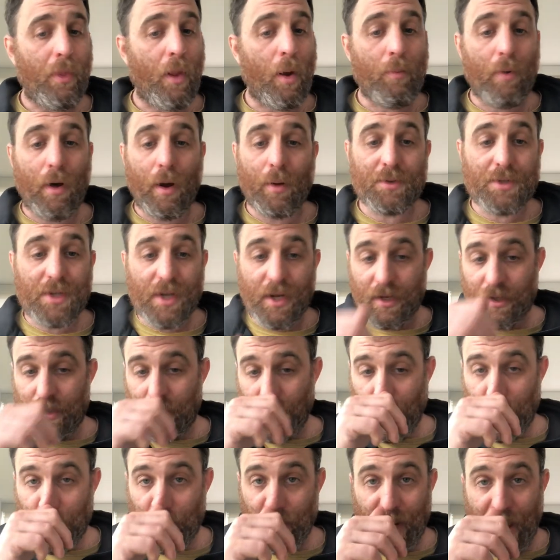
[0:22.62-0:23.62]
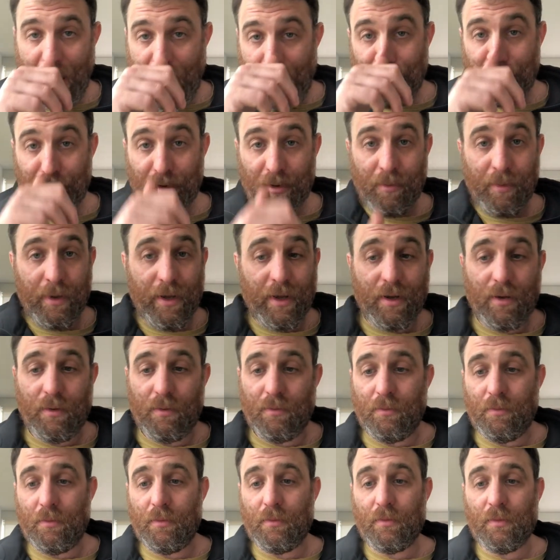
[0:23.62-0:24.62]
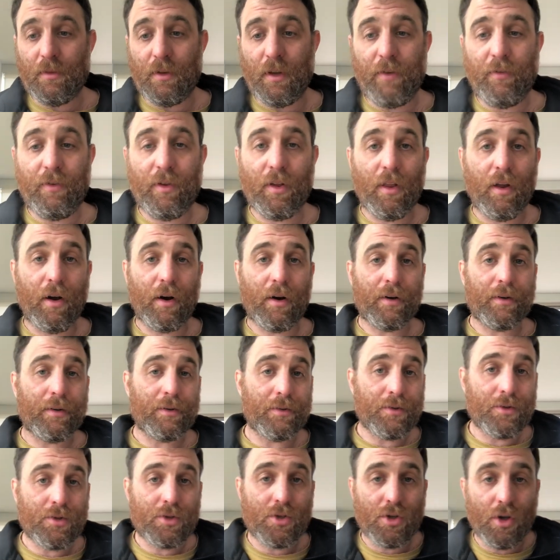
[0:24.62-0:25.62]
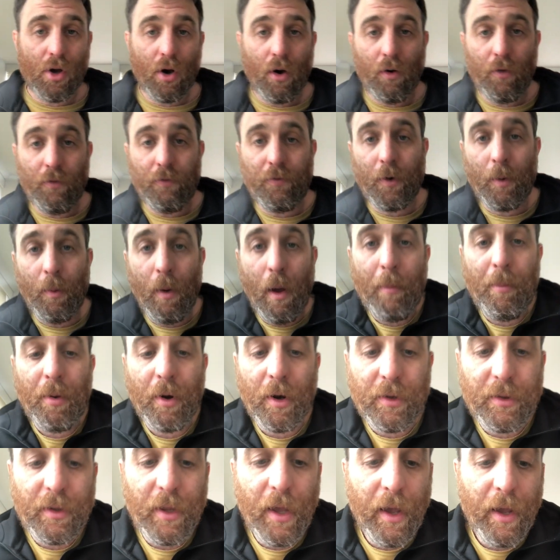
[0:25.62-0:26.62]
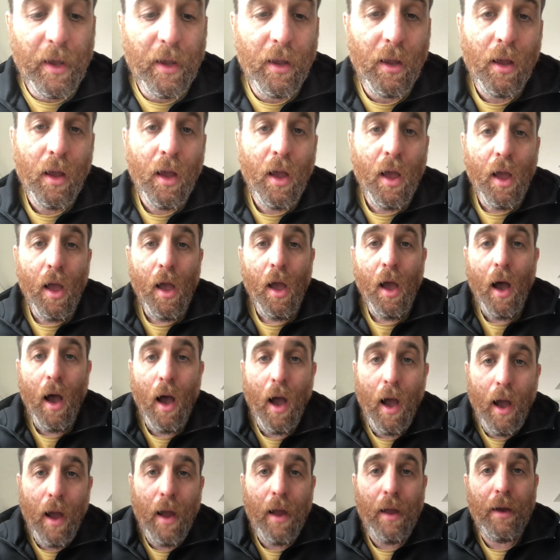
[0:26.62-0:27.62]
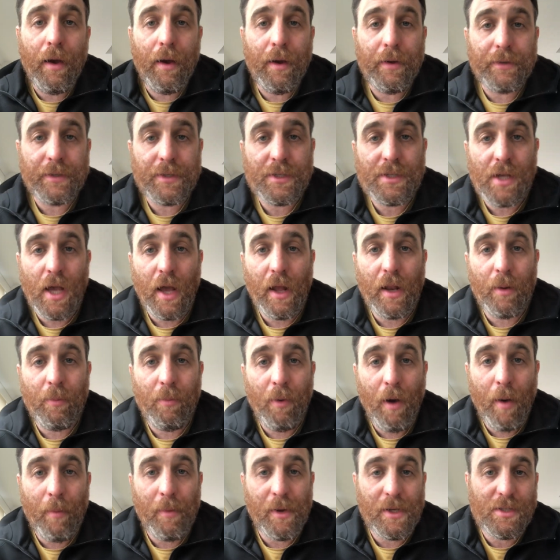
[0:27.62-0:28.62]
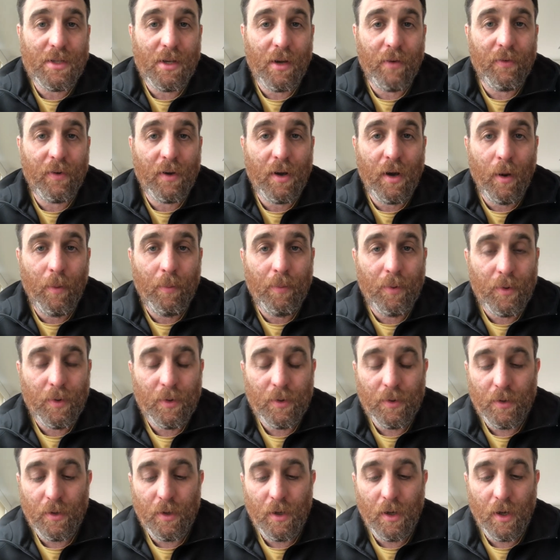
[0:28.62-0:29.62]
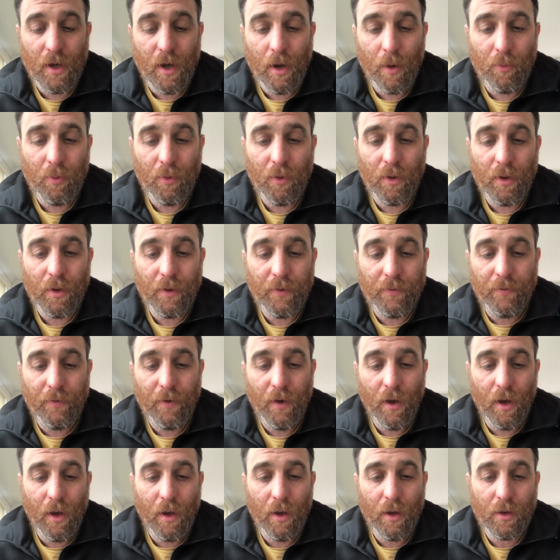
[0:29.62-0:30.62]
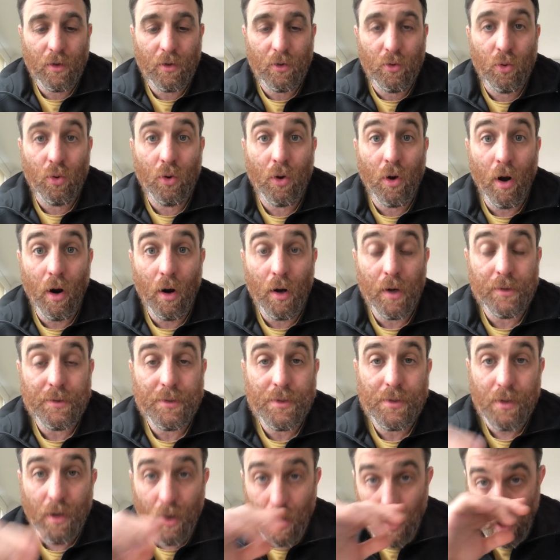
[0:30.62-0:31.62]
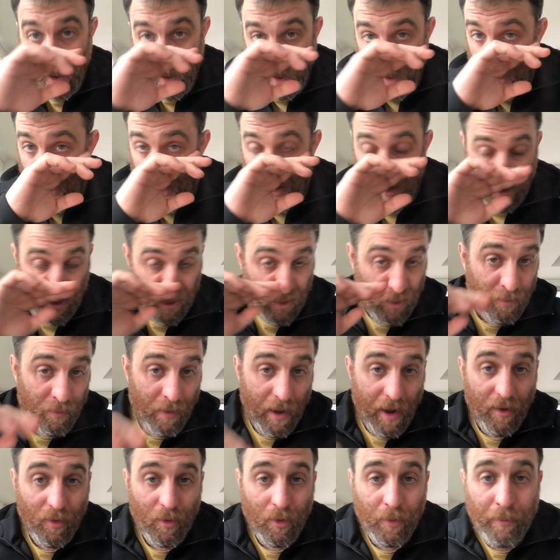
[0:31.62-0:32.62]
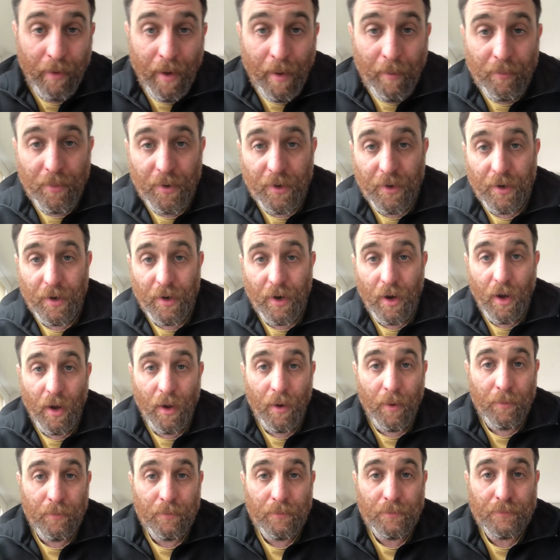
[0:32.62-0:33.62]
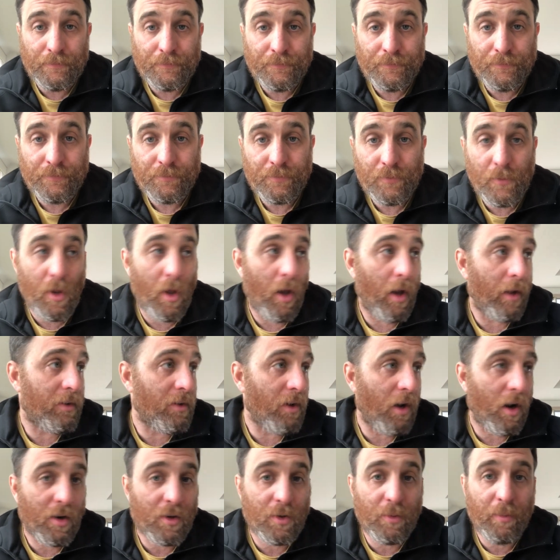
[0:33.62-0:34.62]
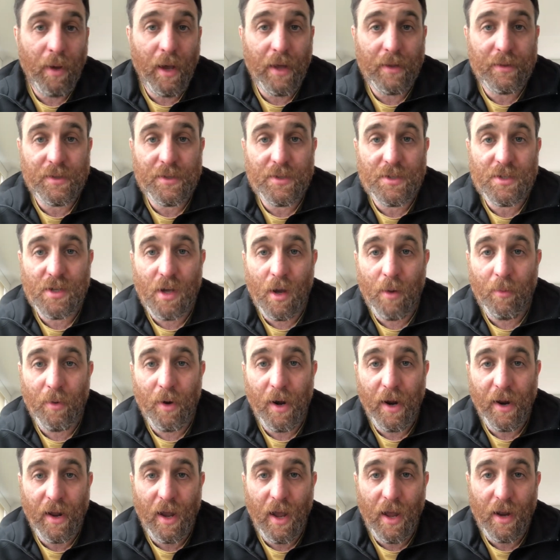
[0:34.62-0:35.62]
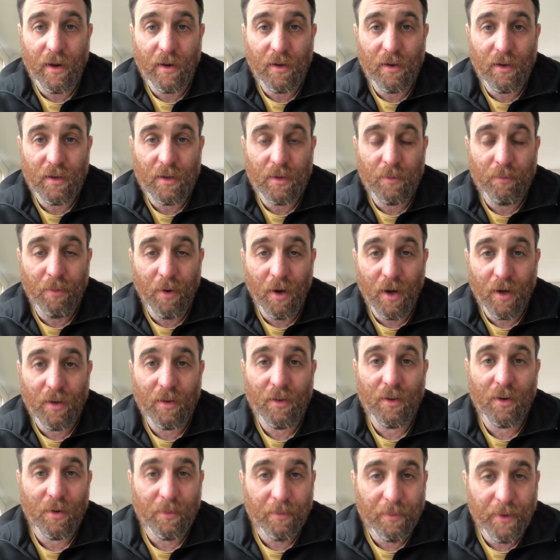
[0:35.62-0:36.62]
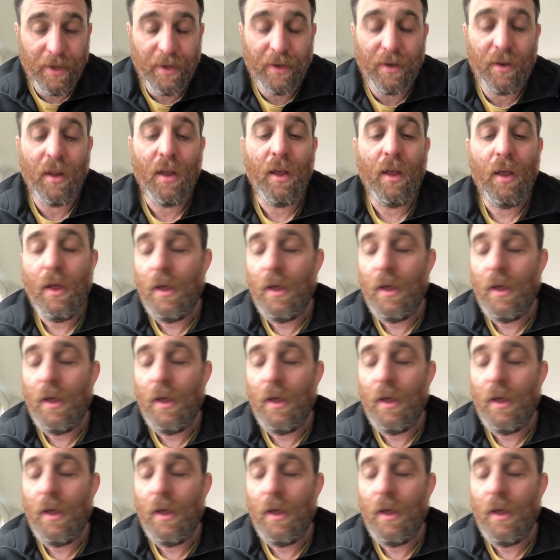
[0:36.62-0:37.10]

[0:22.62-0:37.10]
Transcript: but I'm just going to tell you what happened to me and live you learn. So, for my birthday, I decided to buy myself a couple of cool cards. And you may remember, I talked about this summer. I kind of got the bug a little bit.